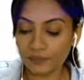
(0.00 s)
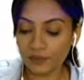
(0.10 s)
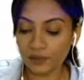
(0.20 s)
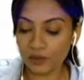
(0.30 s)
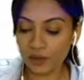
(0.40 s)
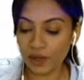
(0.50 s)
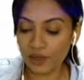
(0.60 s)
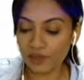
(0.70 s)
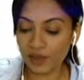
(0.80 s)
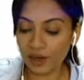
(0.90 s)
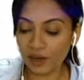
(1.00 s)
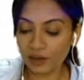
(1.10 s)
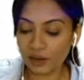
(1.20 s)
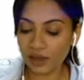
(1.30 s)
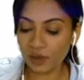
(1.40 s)
Okay, they are
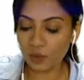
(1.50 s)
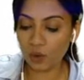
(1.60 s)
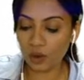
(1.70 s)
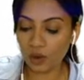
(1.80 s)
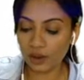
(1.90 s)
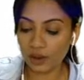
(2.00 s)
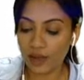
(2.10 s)
thick walled,